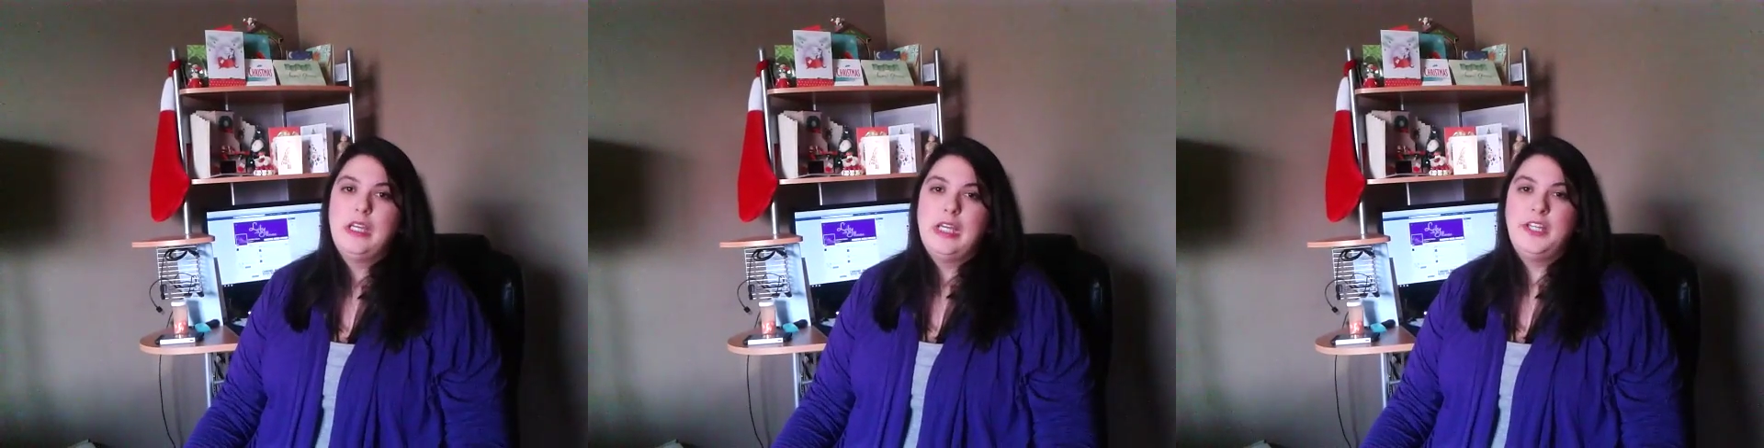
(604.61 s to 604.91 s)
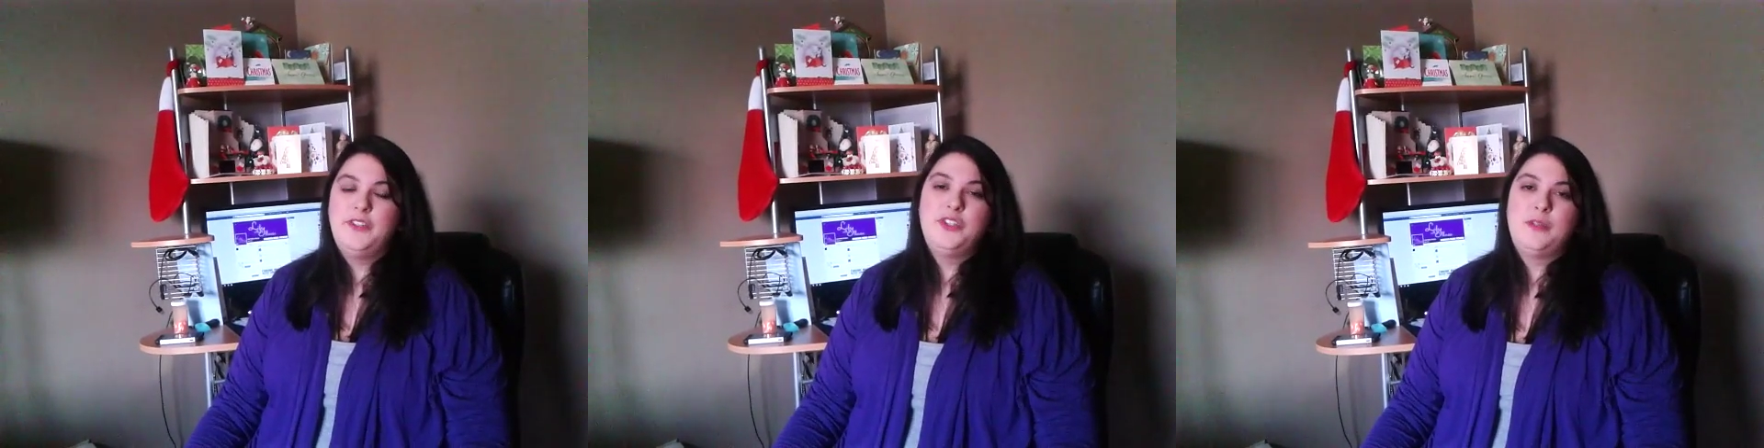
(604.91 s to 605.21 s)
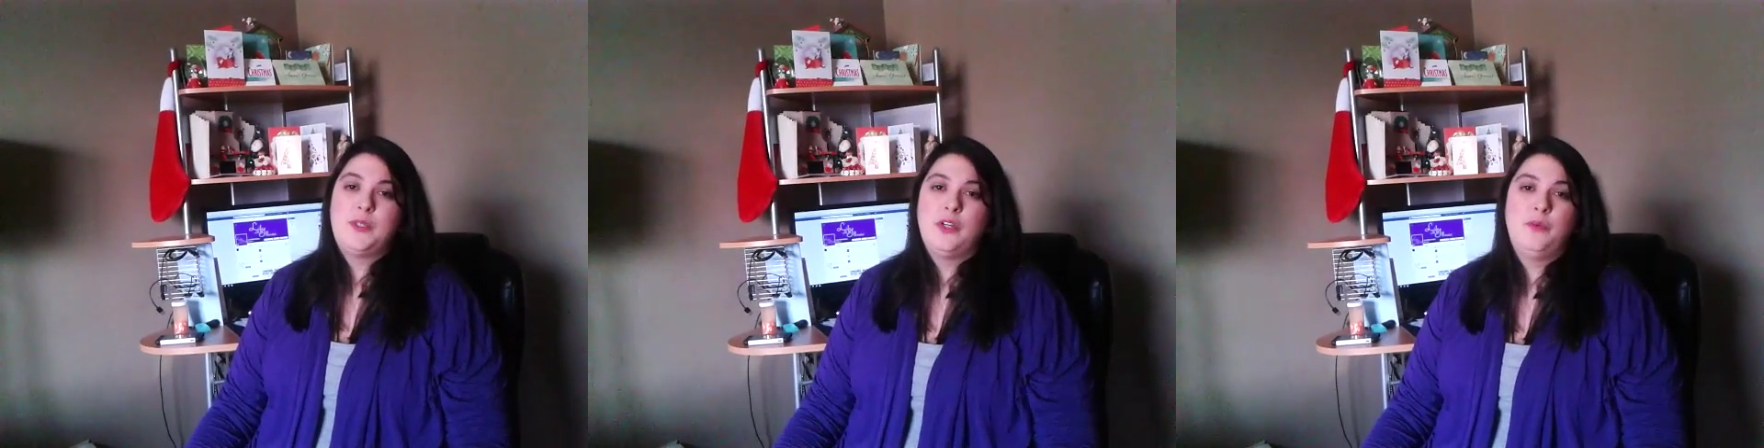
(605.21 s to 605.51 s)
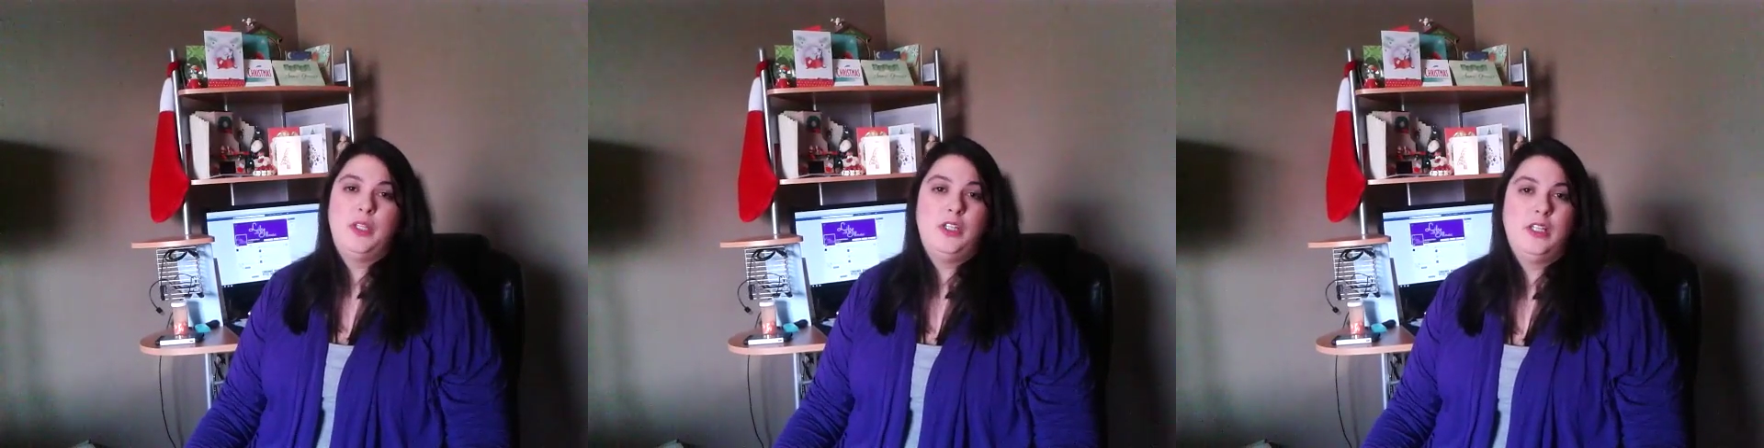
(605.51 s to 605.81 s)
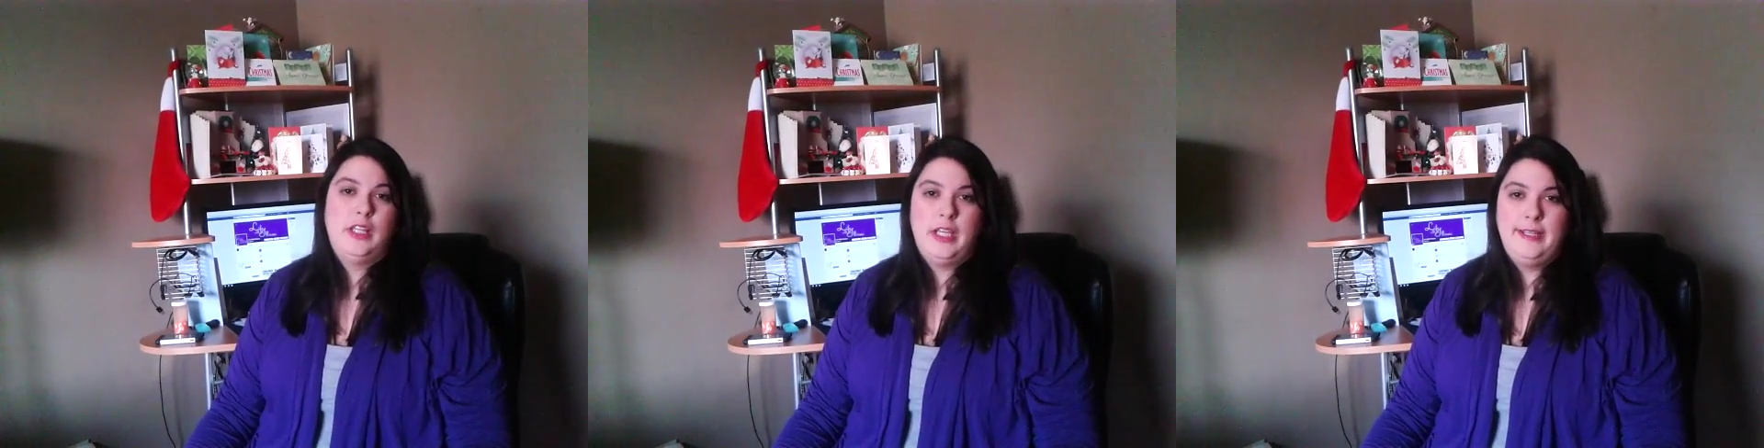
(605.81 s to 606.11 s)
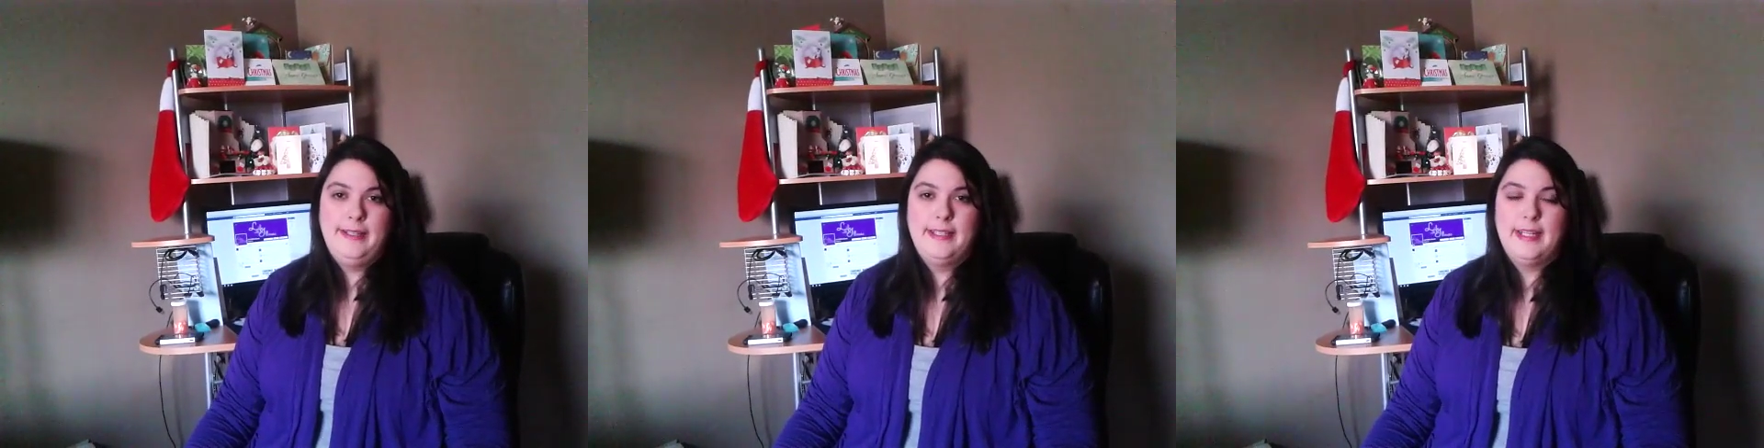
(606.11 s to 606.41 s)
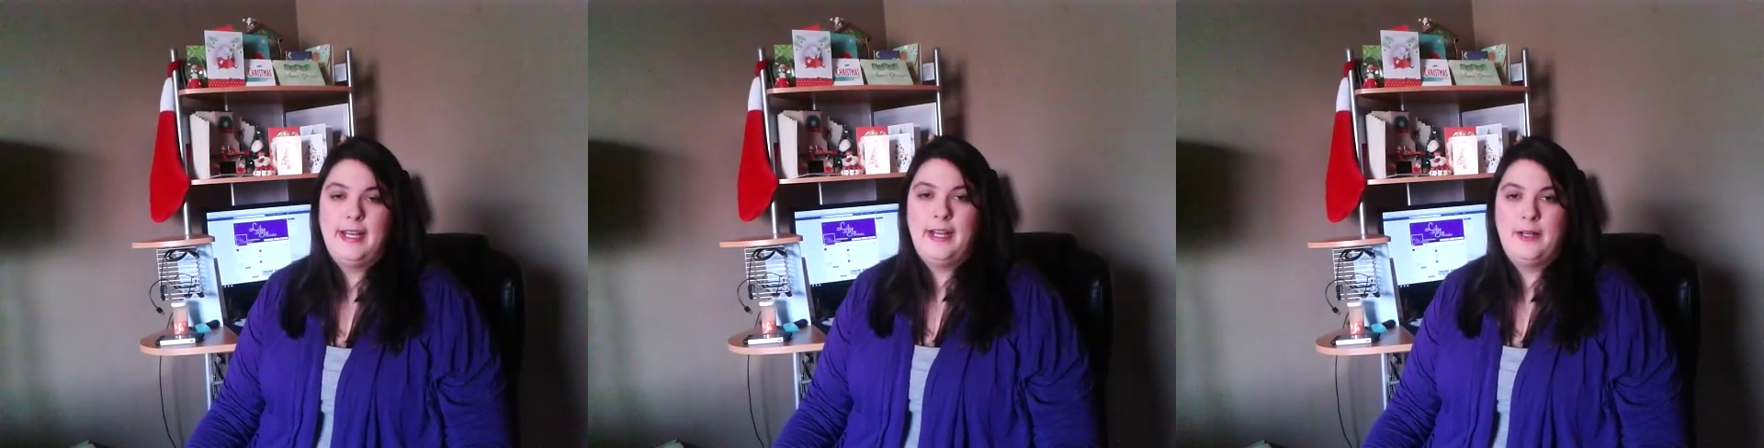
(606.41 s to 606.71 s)
Internships are a really good thing
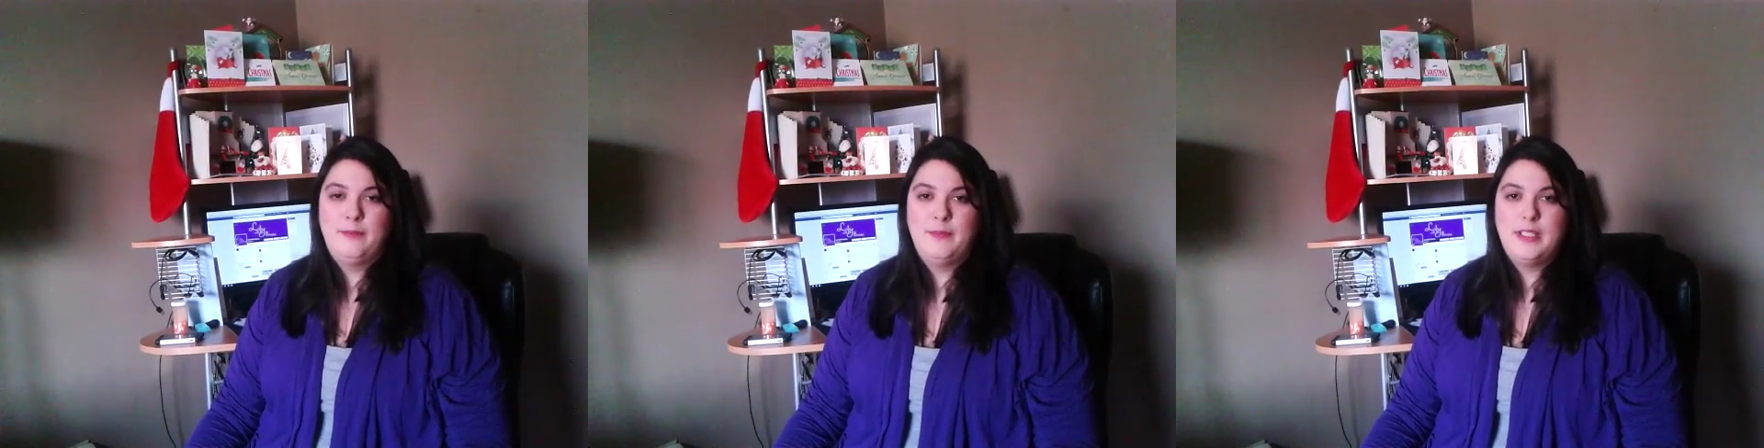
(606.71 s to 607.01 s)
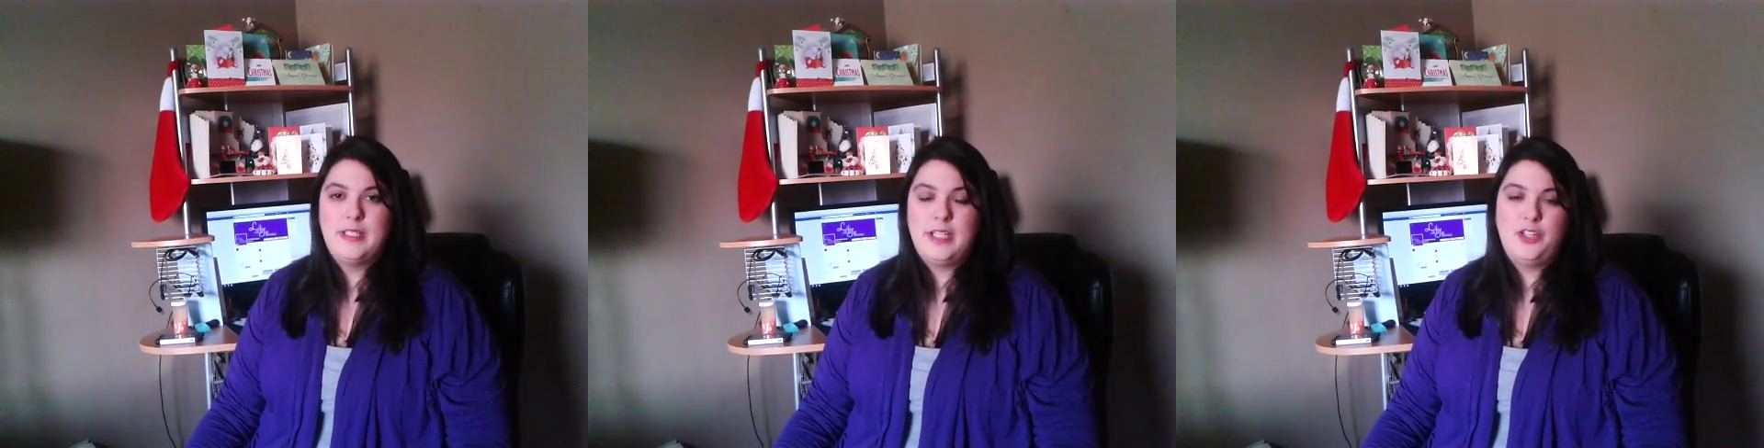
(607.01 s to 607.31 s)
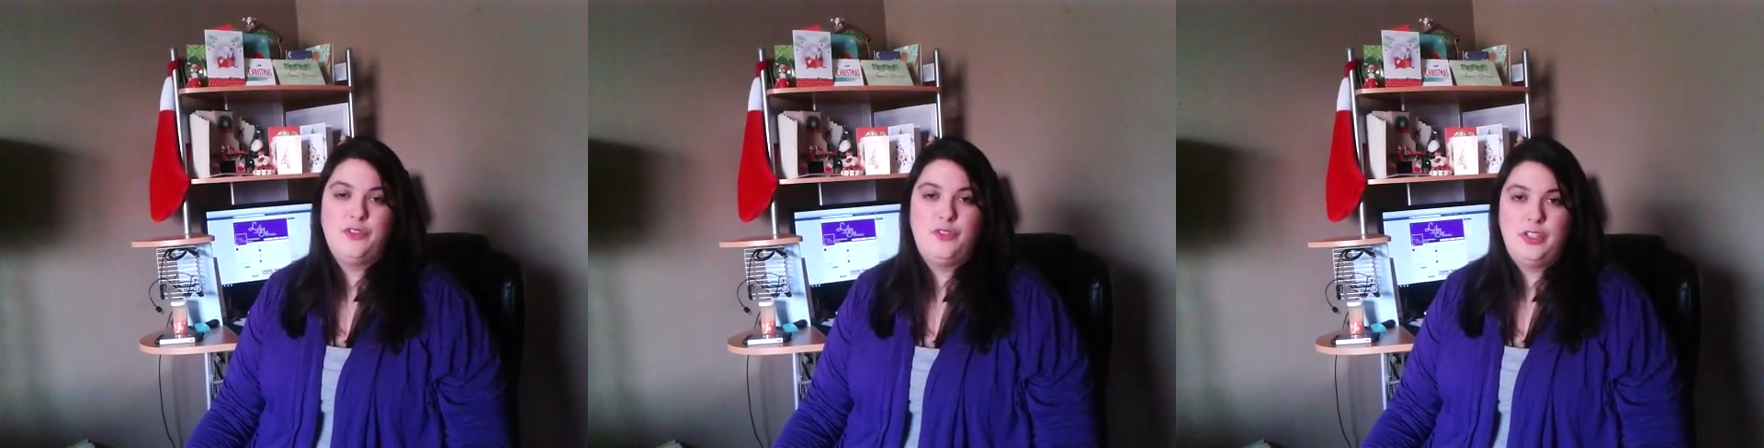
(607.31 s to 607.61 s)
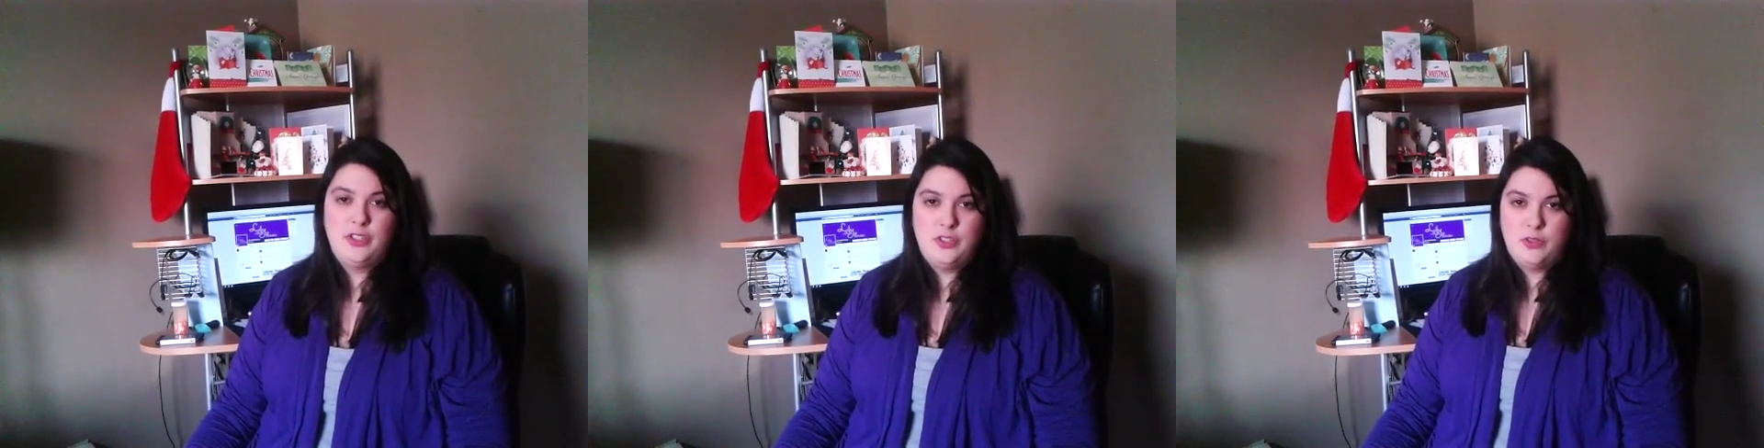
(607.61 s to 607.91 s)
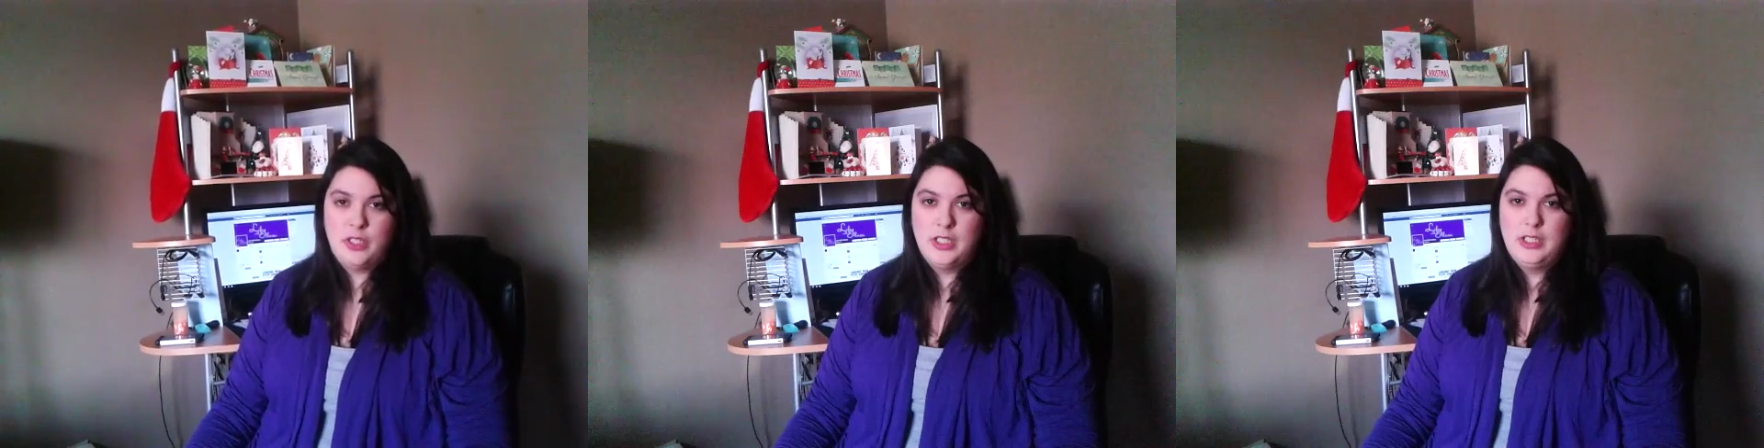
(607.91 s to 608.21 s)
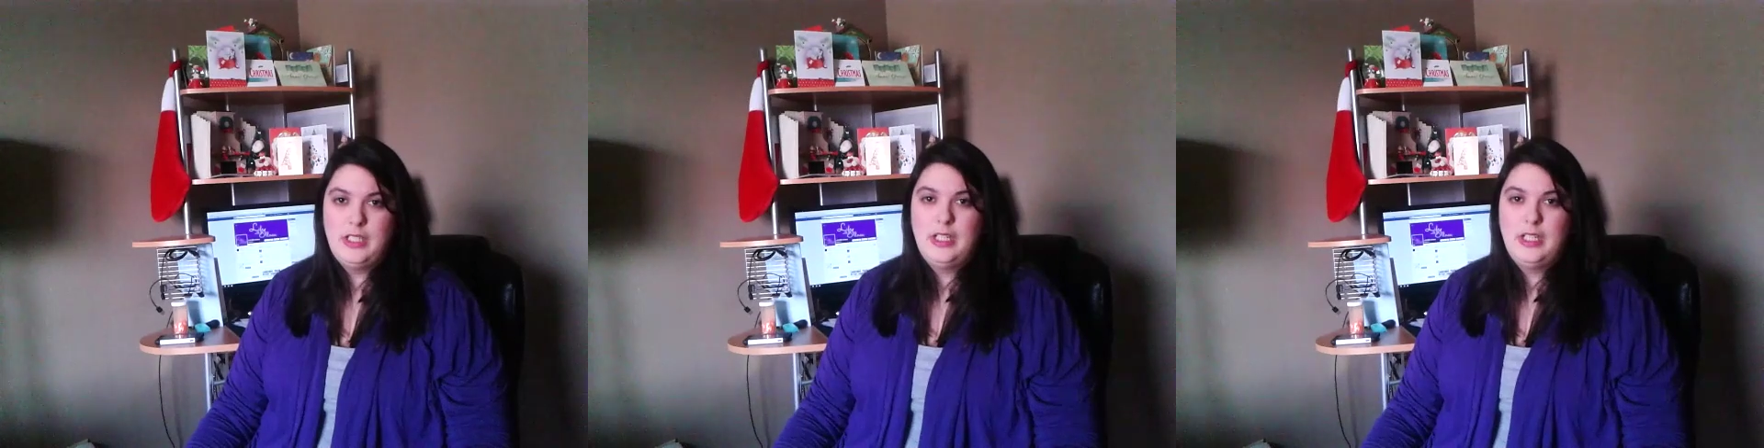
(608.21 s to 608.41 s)
to get your foot in the door.